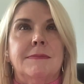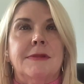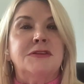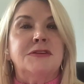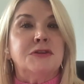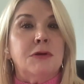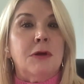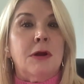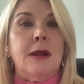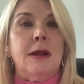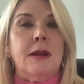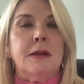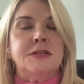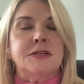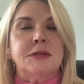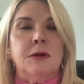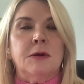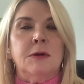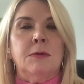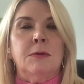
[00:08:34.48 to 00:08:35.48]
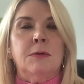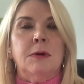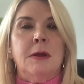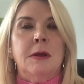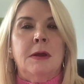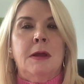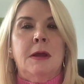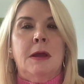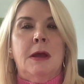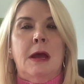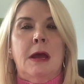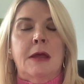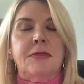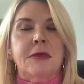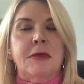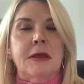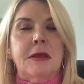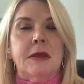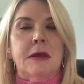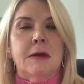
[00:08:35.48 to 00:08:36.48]
That's right. So I
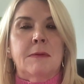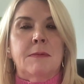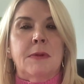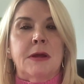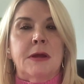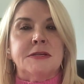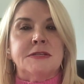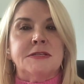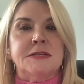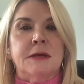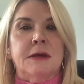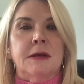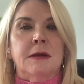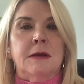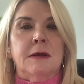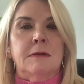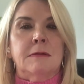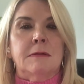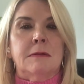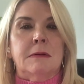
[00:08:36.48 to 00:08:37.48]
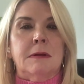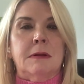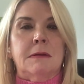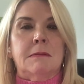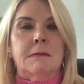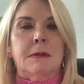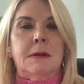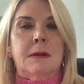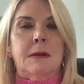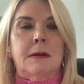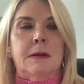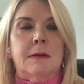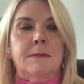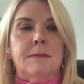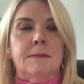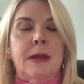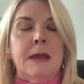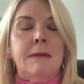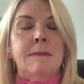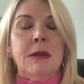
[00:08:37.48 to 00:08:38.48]
think as
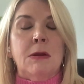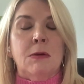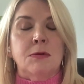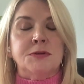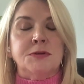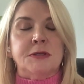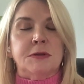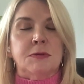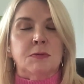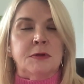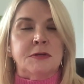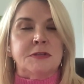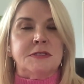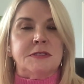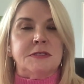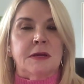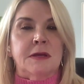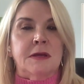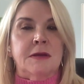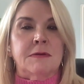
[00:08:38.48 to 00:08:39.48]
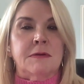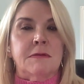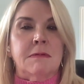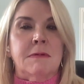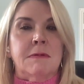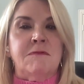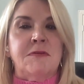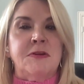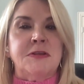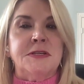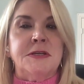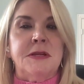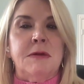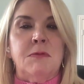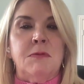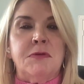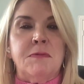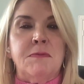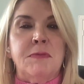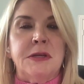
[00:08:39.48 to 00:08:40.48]
Amy Olson was
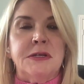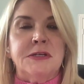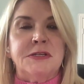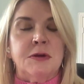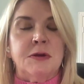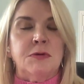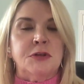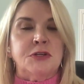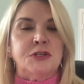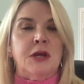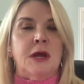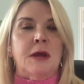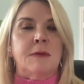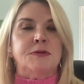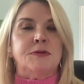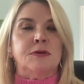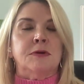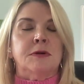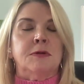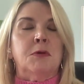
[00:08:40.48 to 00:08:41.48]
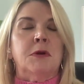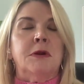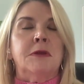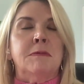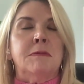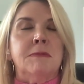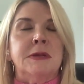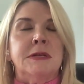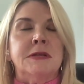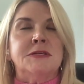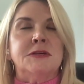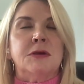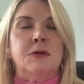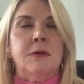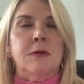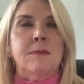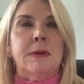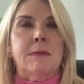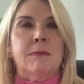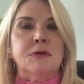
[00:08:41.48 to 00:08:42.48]
visiting with the Minnesota chapter, and one of the
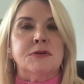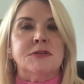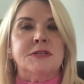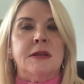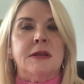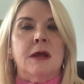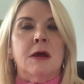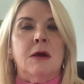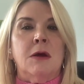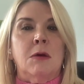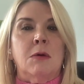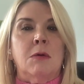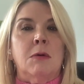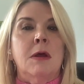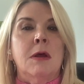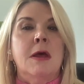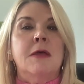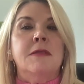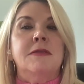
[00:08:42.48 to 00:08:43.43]
Minnesota members said, "Oh,